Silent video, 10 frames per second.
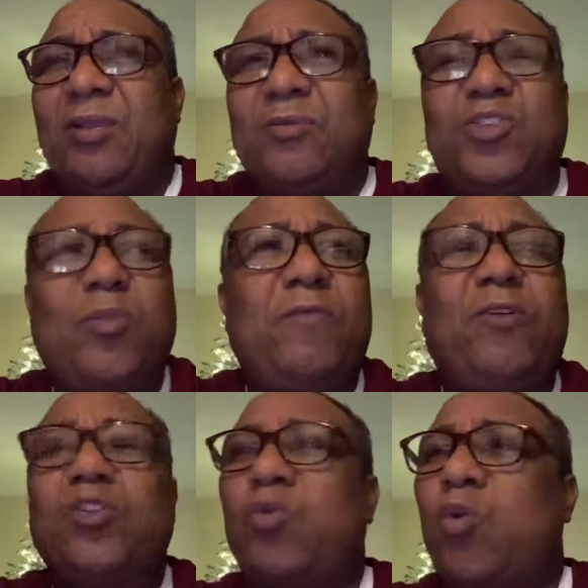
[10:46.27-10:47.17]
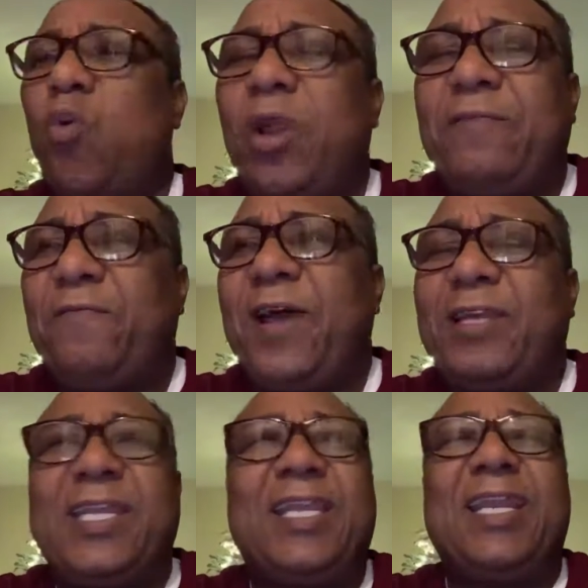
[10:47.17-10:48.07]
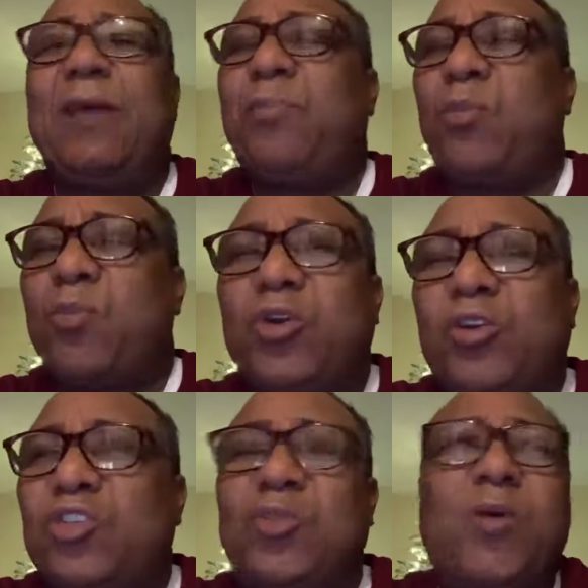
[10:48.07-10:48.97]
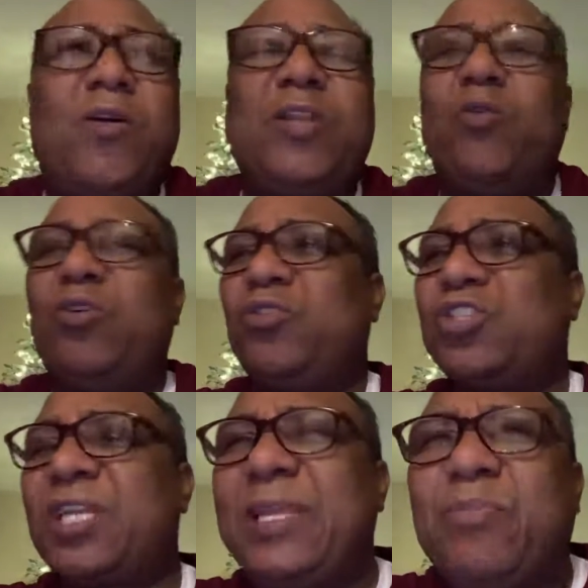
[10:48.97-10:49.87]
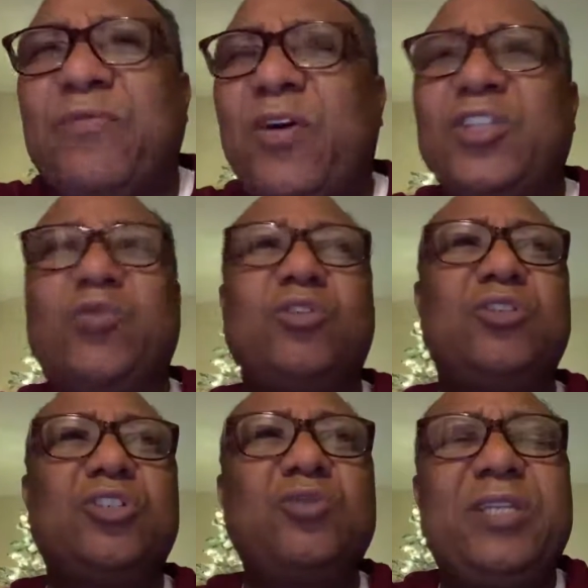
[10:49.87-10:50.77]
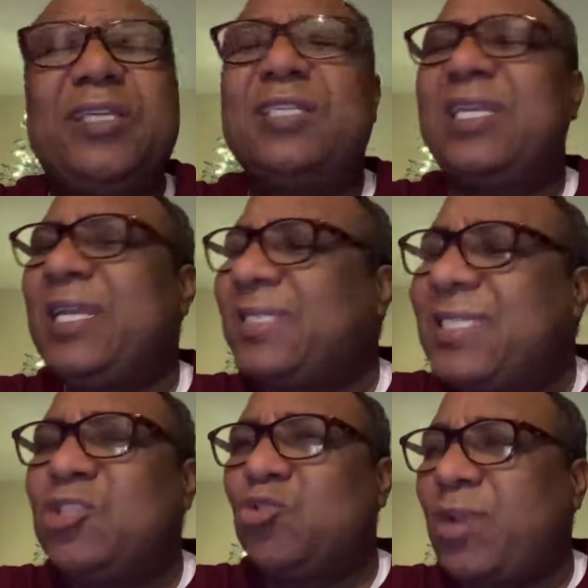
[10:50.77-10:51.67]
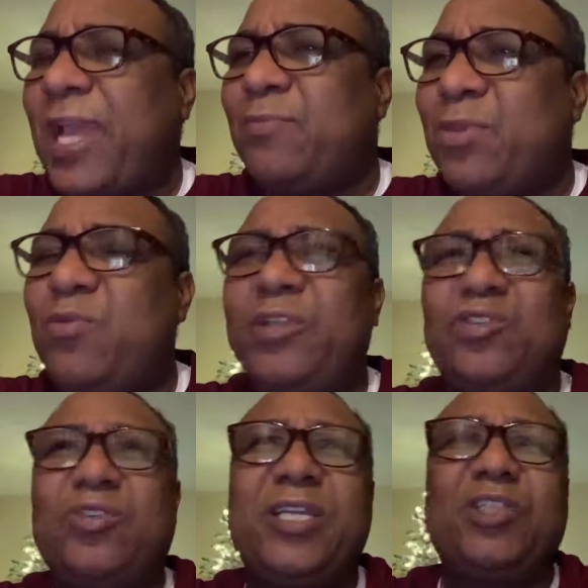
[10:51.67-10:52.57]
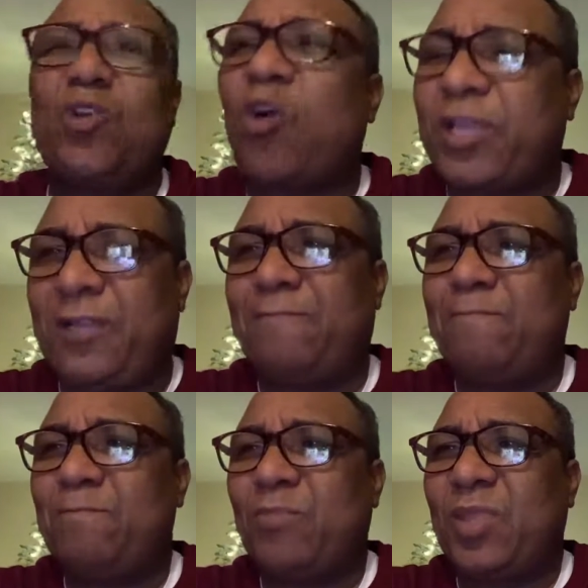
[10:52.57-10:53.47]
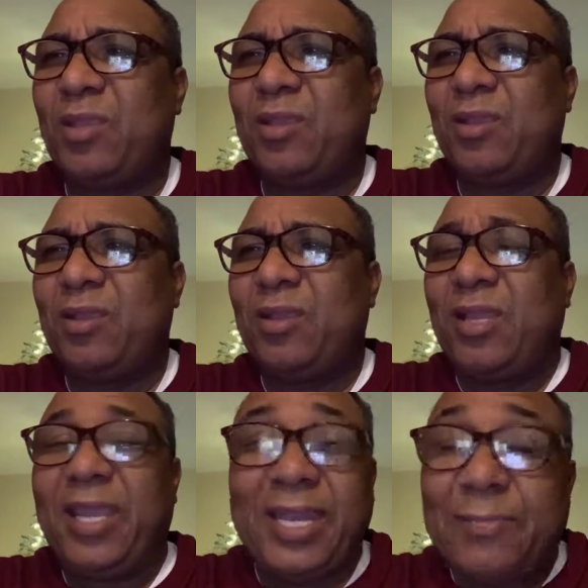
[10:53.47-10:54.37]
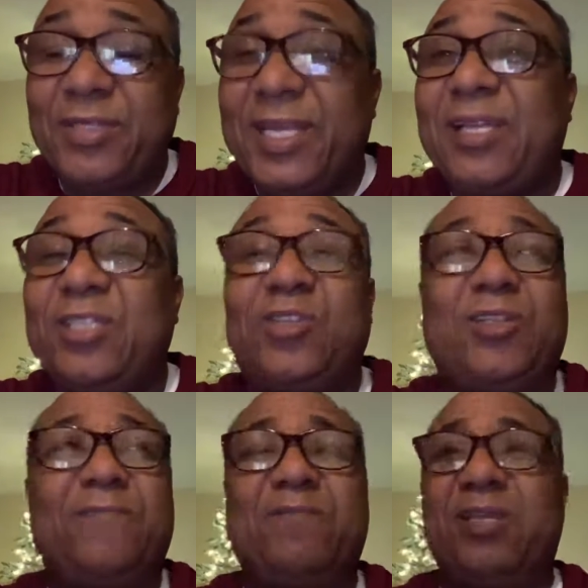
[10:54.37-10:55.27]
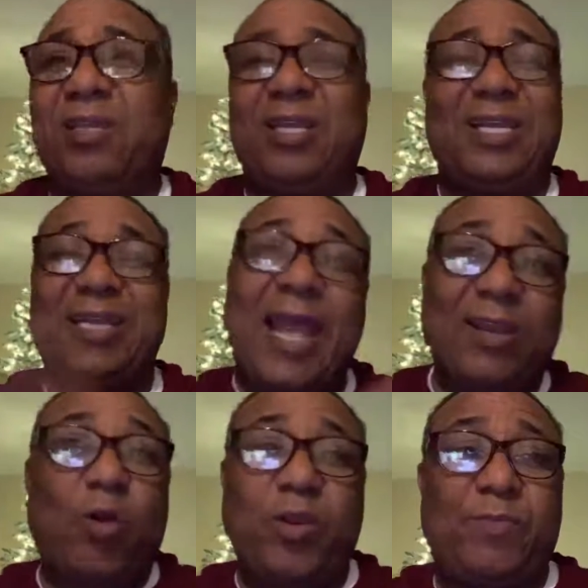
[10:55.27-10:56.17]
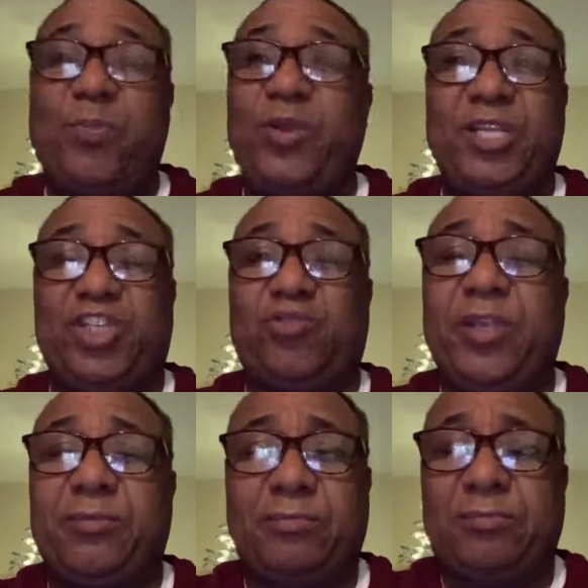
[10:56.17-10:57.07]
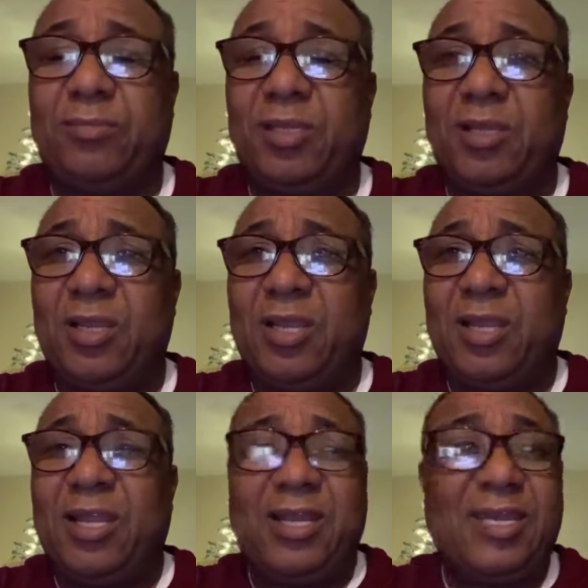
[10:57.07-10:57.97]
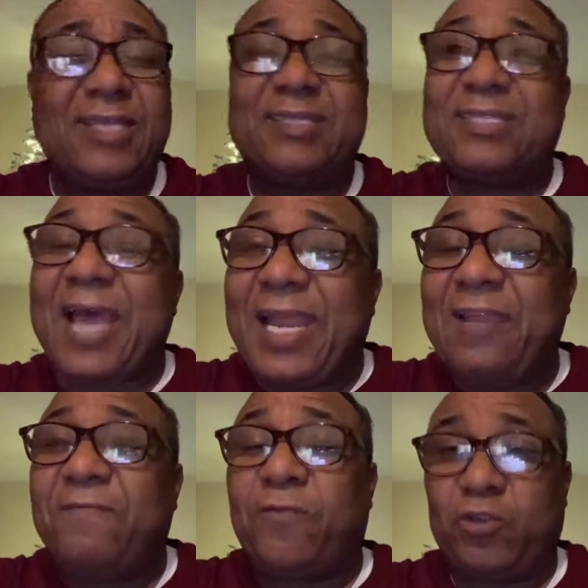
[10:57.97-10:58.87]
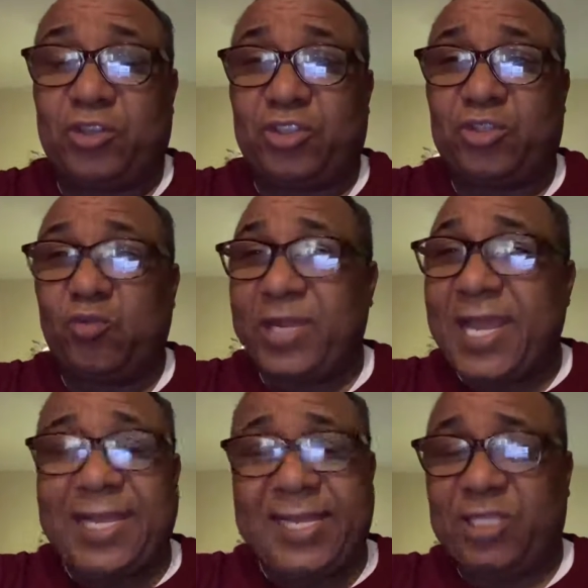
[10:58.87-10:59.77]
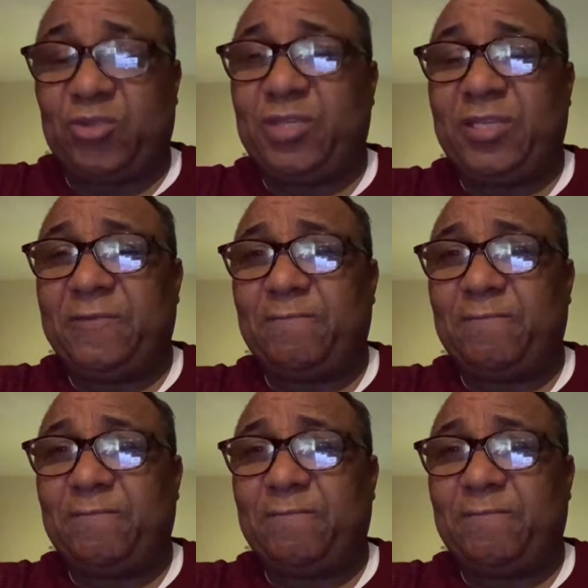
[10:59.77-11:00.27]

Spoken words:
Some of us will qualify. They cannot promote us. Some of us, they want to sleep with us. They want to do this. Listen to Liberians today talking. And let me tell you this today. Not all the people in the street. The silent voters were not there today.